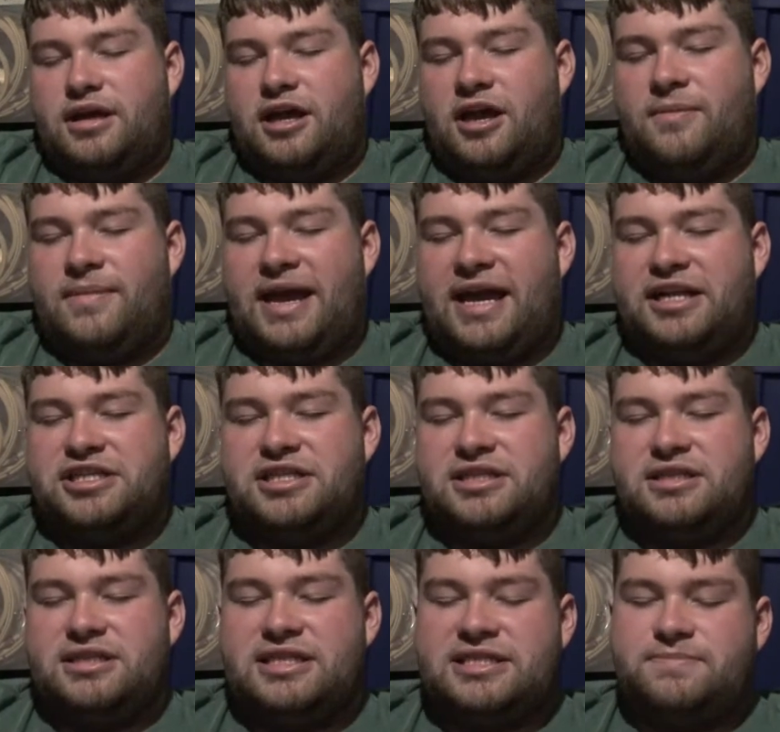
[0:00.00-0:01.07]

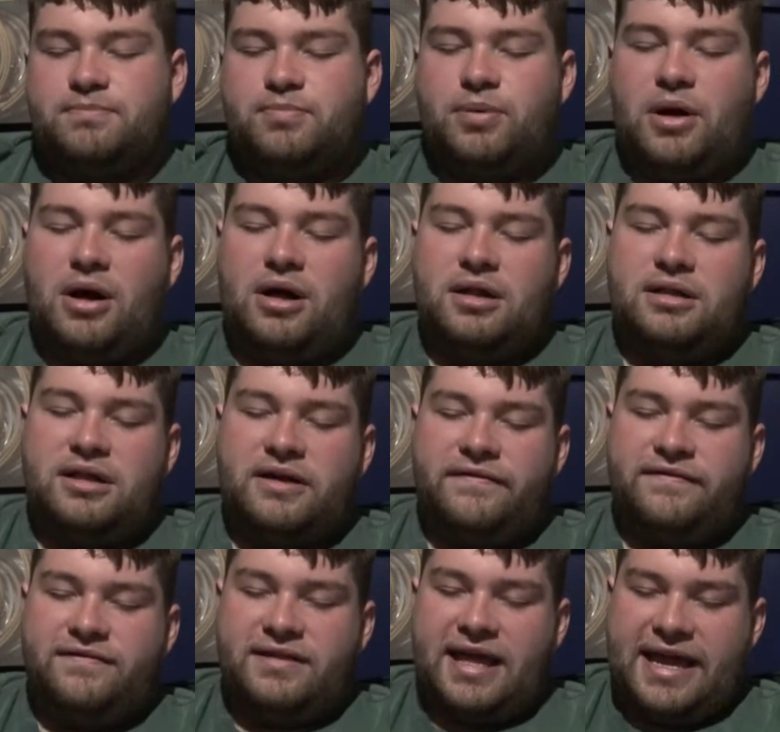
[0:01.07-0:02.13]
imagine this ball
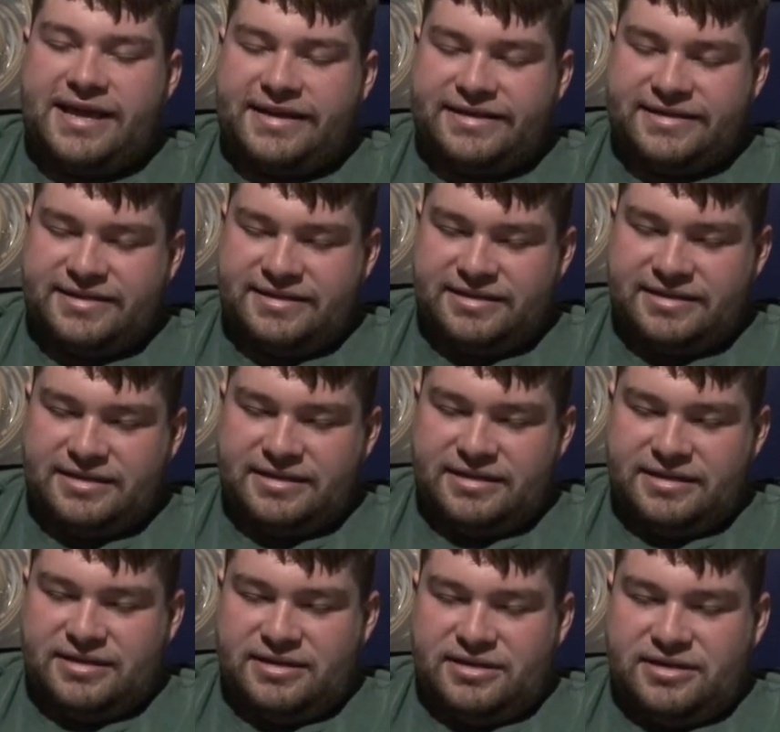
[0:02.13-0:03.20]
of light
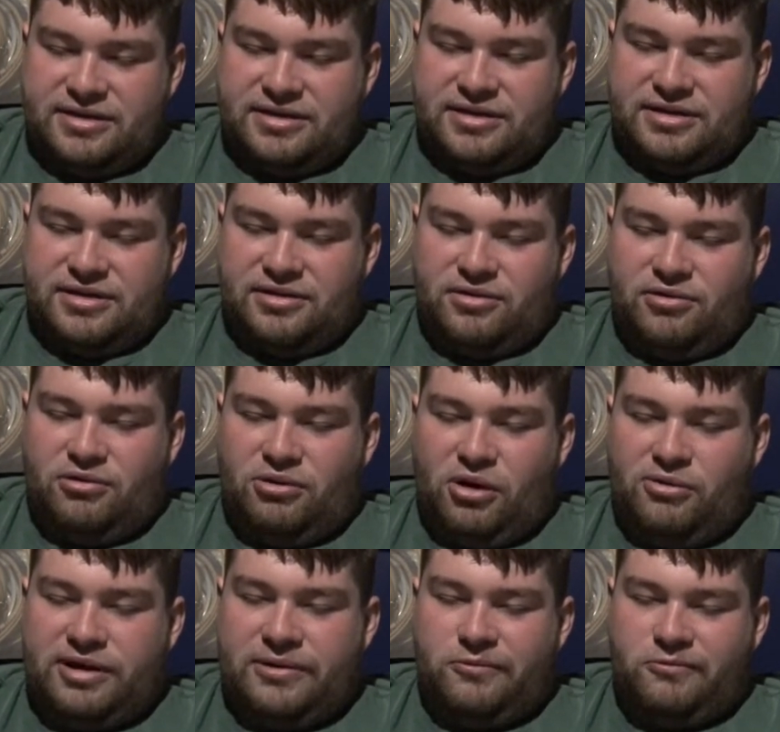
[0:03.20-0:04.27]

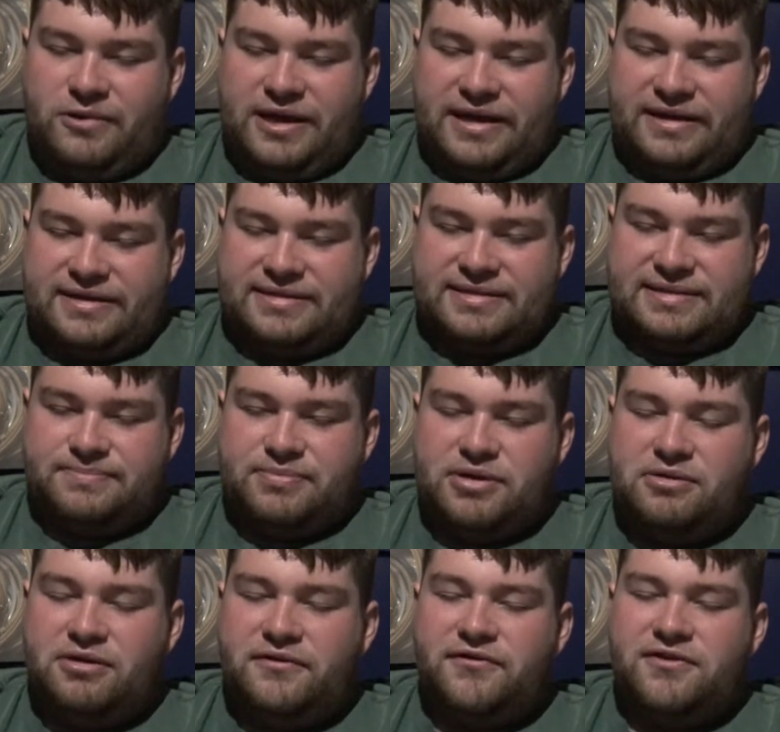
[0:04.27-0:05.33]
growing wings.
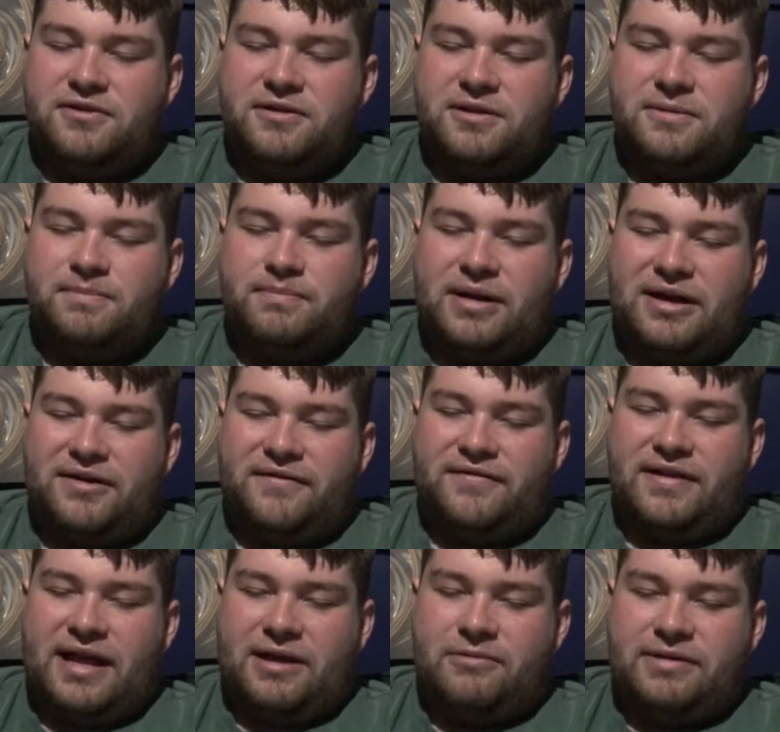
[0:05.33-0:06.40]
Beautiful
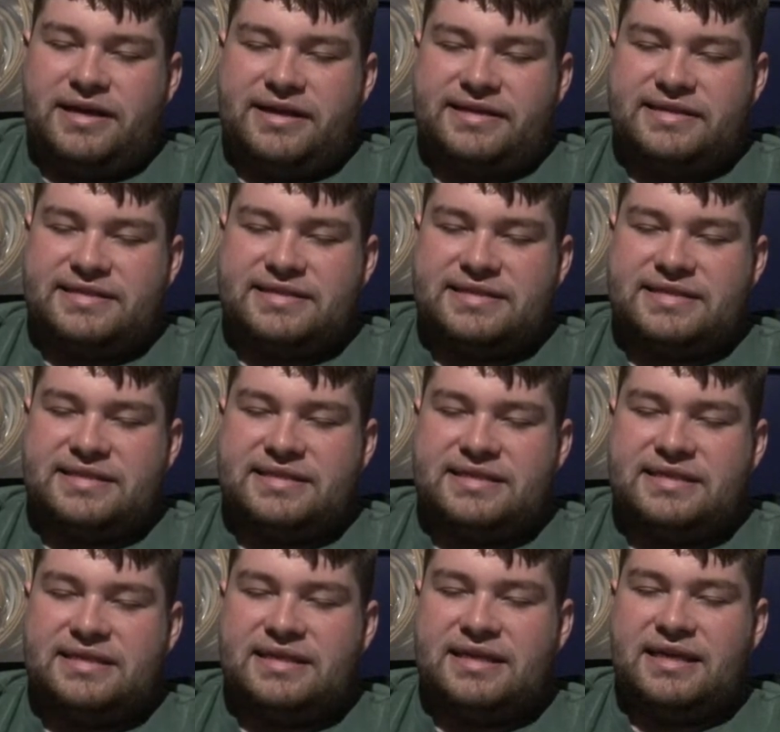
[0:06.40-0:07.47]
butterfly
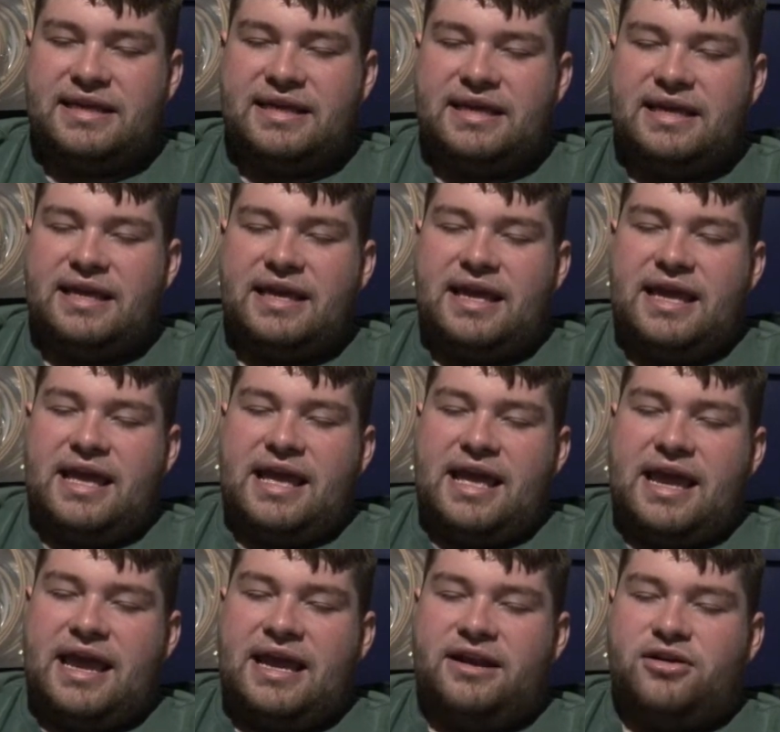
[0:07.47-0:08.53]
wings.
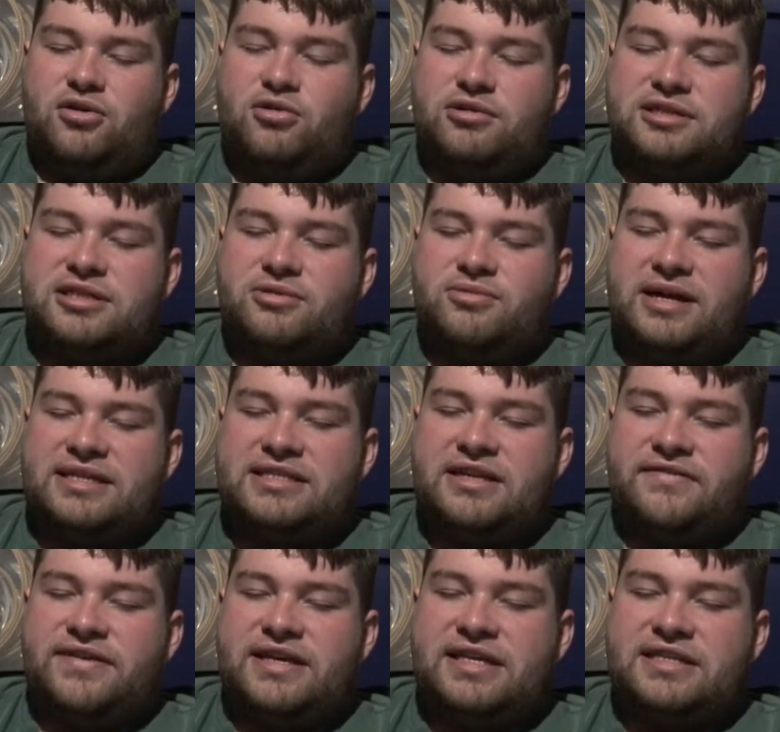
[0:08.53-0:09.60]
And of course, the rest
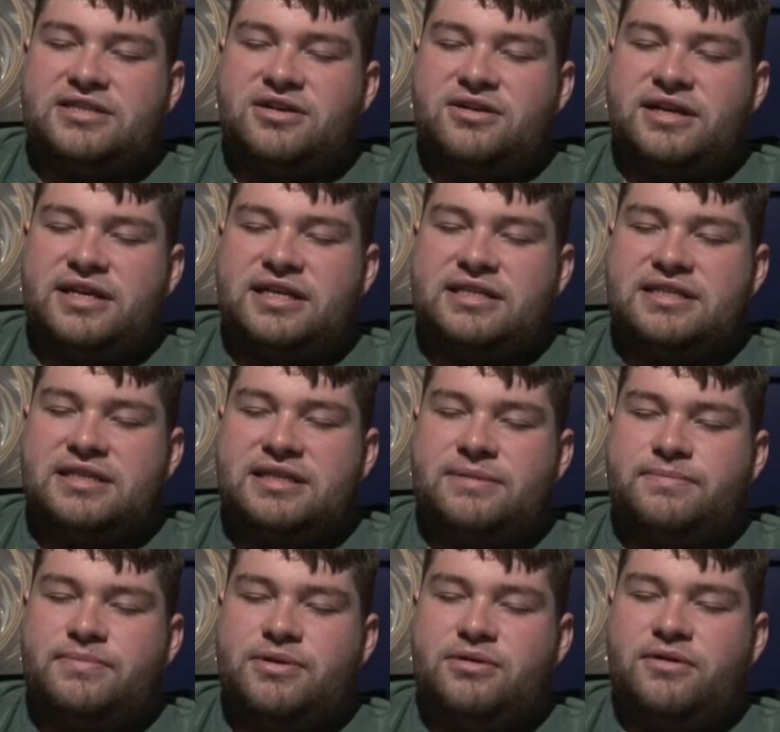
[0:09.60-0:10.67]
of it is turning into the
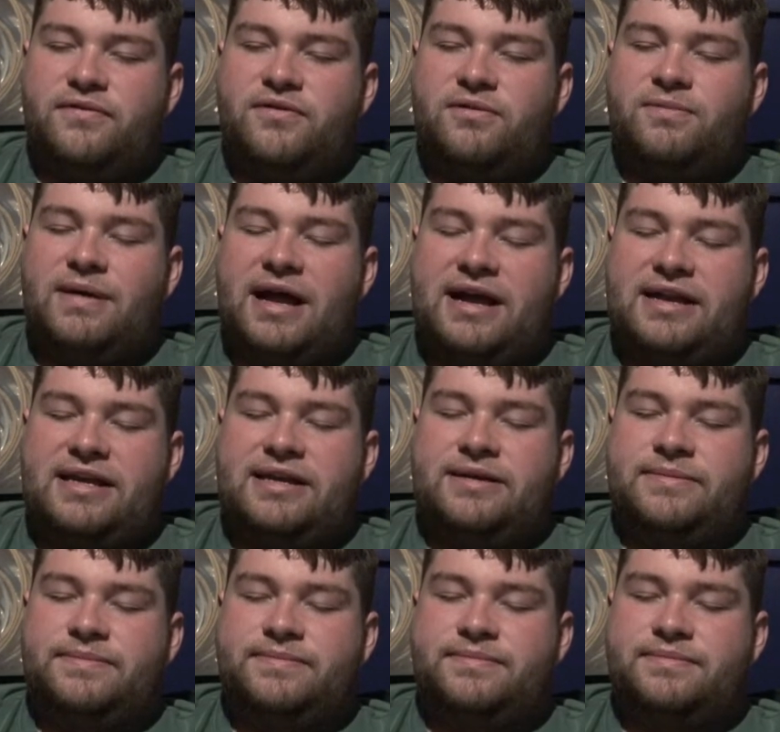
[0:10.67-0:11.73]
beautiful body
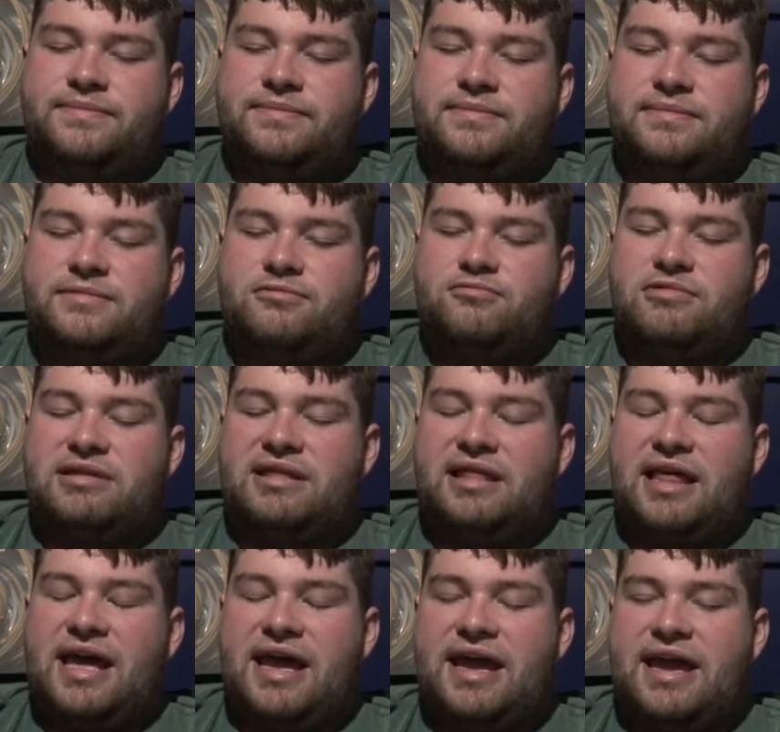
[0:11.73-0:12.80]
with
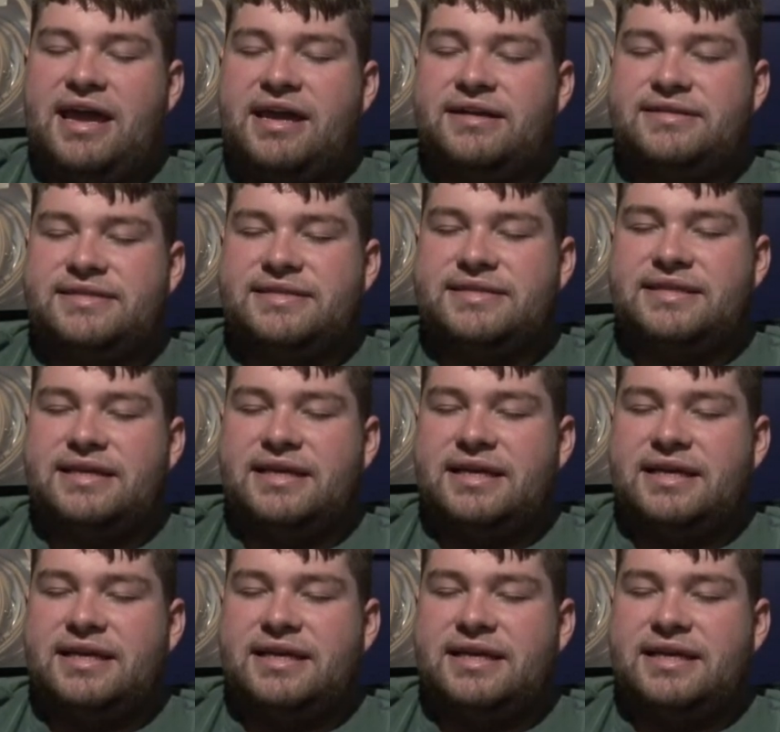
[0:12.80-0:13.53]
legs,